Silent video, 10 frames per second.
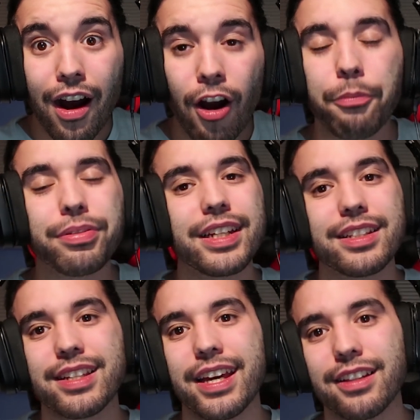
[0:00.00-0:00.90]
Oh,
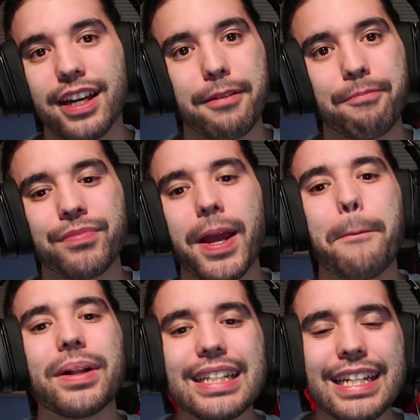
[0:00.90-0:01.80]
please kill him.
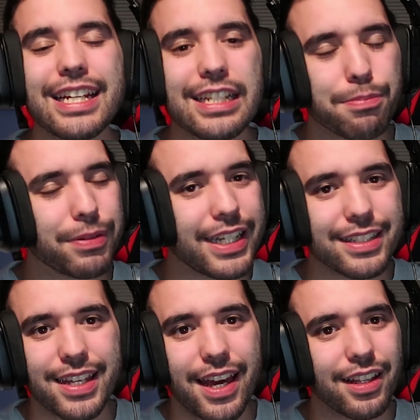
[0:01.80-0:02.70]
Please,
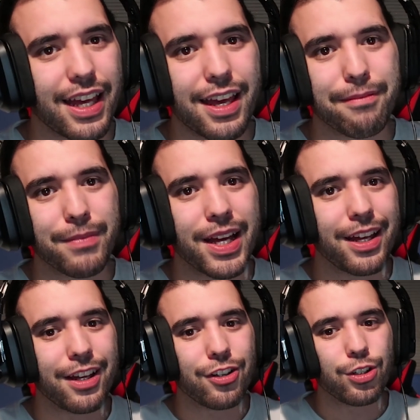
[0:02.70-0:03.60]
please kill him.
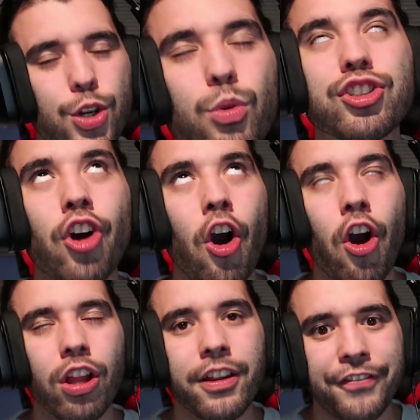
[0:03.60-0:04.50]
Do us
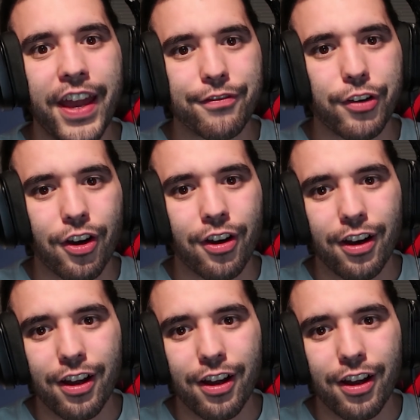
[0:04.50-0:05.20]
all a favor.